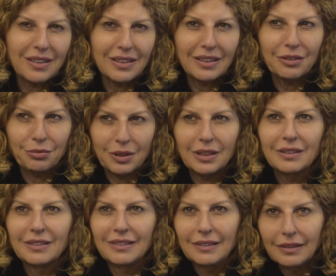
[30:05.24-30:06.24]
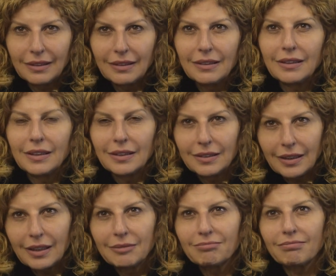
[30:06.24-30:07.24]
So hopefully they can continue to join
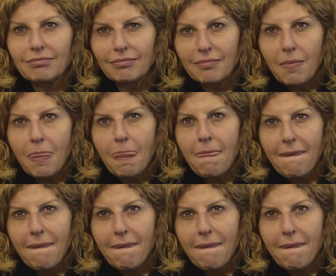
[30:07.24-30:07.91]
in at day two,